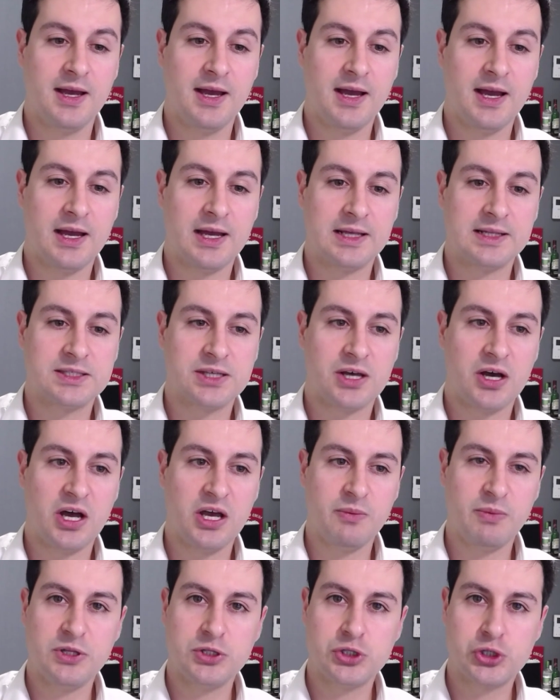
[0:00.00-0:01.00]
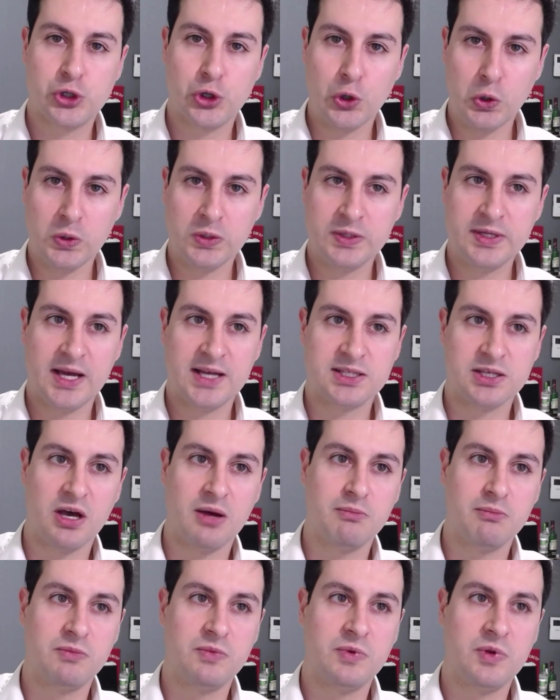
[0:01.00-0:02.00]
And I've been told that
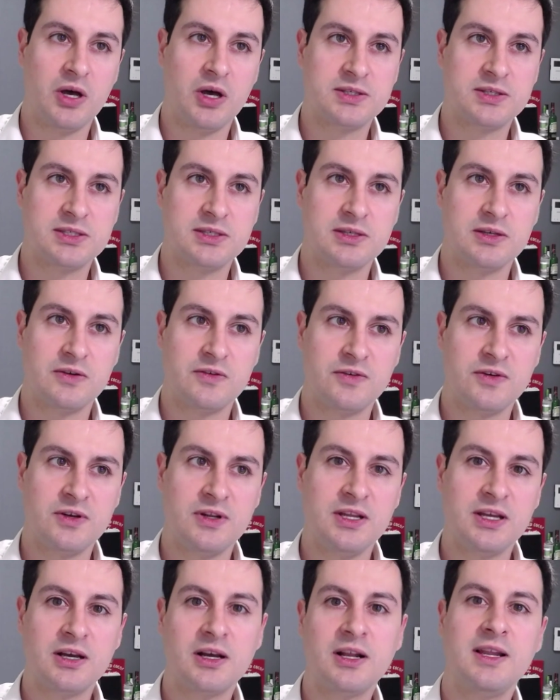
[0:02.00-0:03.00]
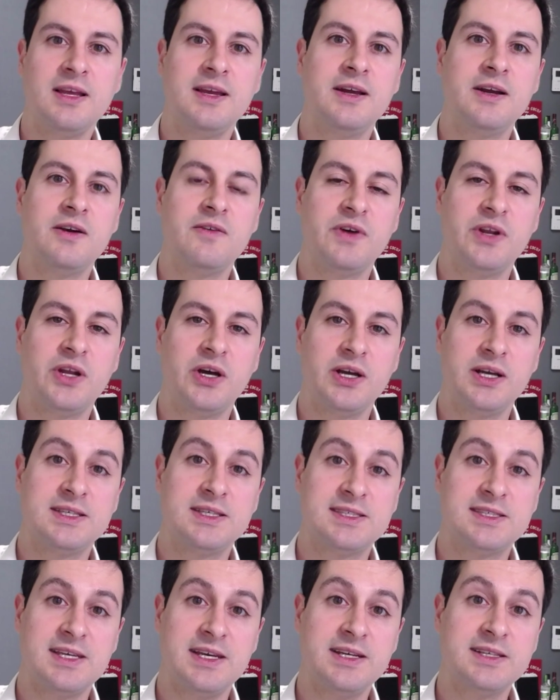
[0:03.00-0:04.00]
I'm not really clear when I
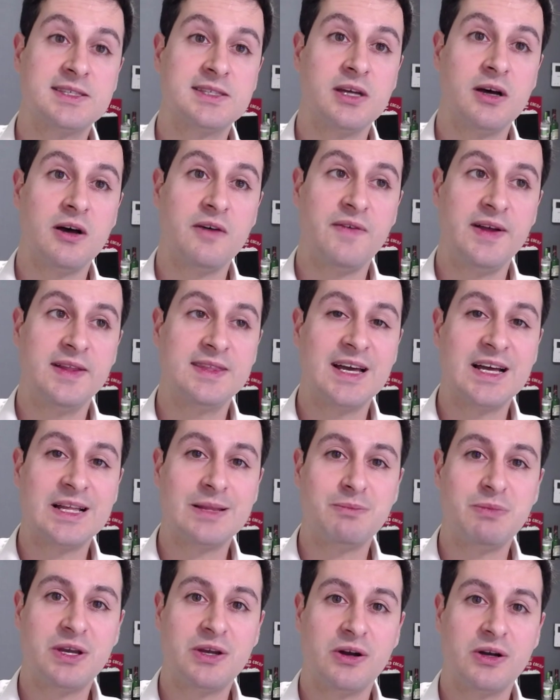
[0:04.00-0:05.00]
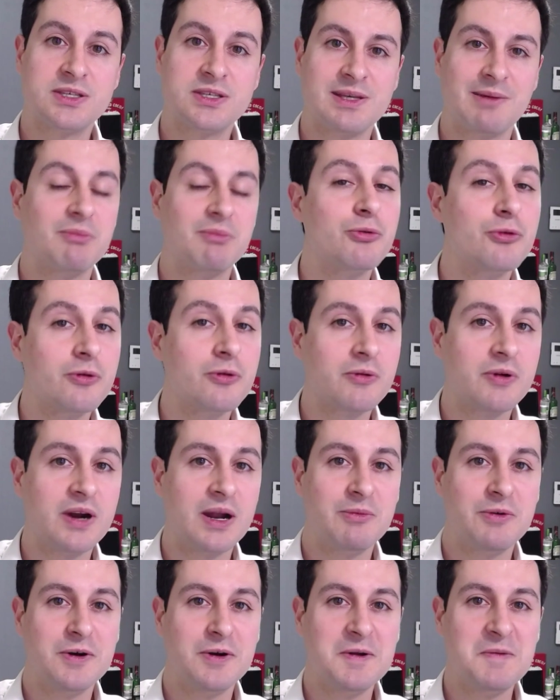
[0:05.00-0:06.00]
say stuff and that because I'm a
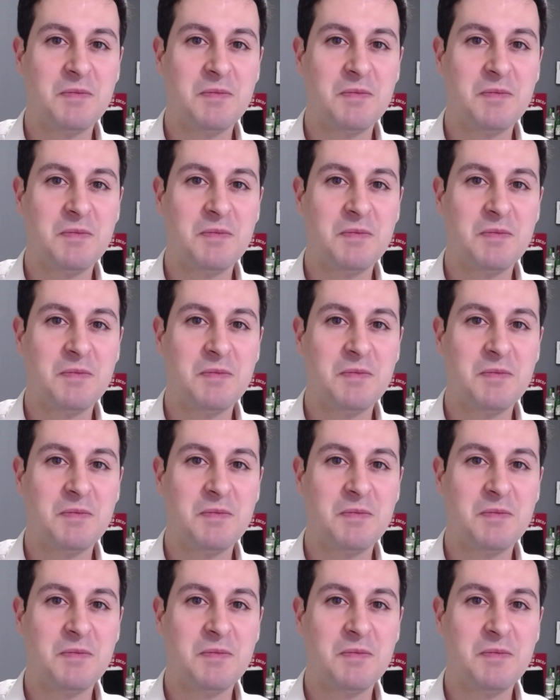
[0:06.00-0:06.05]
programmer.